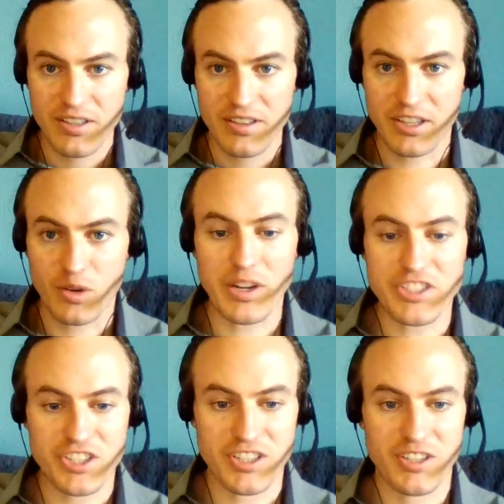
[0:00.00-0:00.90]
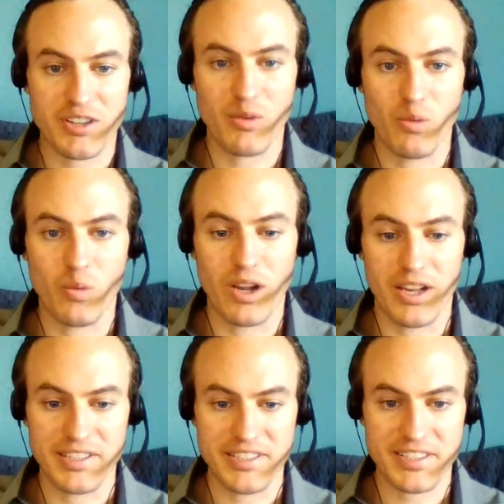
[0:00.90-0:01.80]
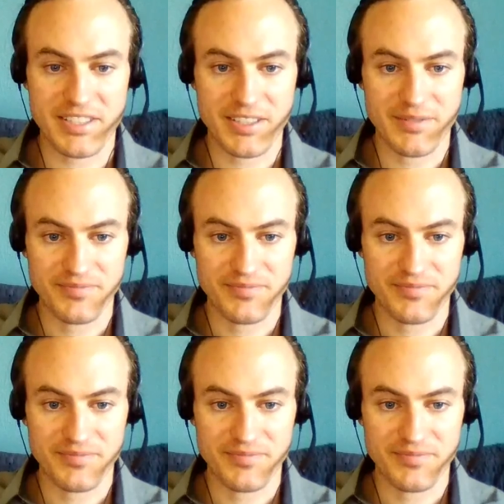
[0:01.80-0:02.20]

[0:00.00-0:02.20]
The question was,